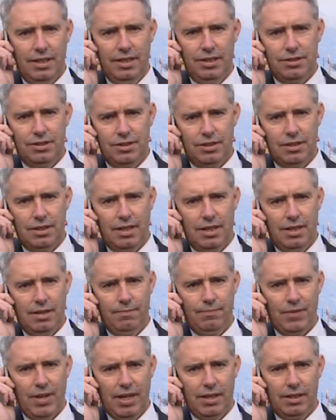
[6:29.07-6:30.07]
It's
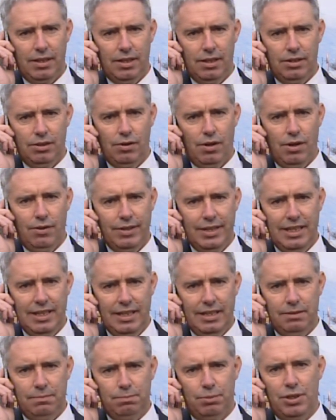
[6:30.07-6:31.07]
um, a, a
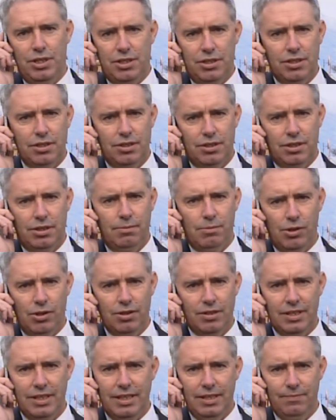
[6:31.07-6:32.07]
growingly precious
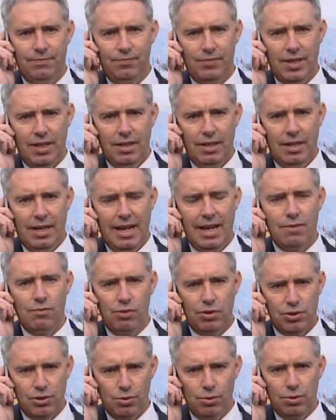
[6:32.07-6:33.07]
commodity
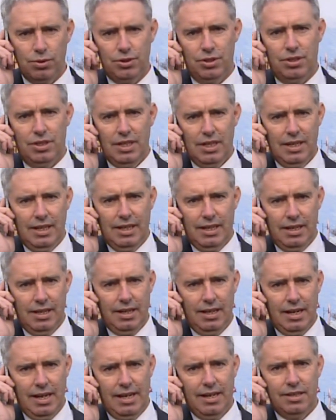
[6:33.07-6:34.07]
and resource
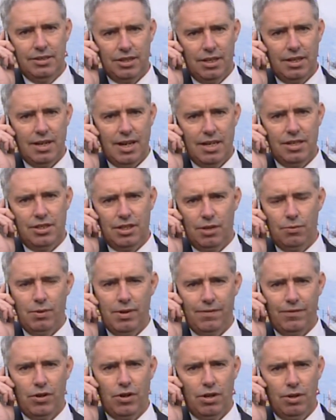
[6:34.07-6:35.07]
and as a nation,
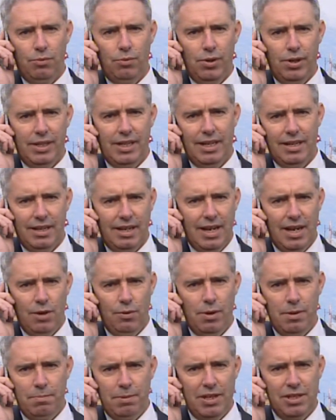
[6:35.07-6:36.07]
we've got to work out
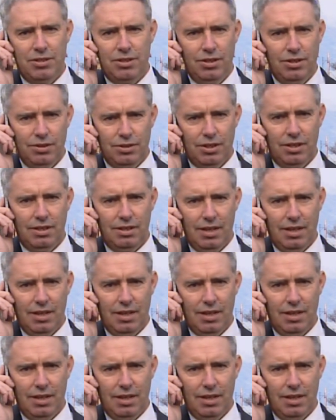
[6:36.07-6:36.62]
how we best use it.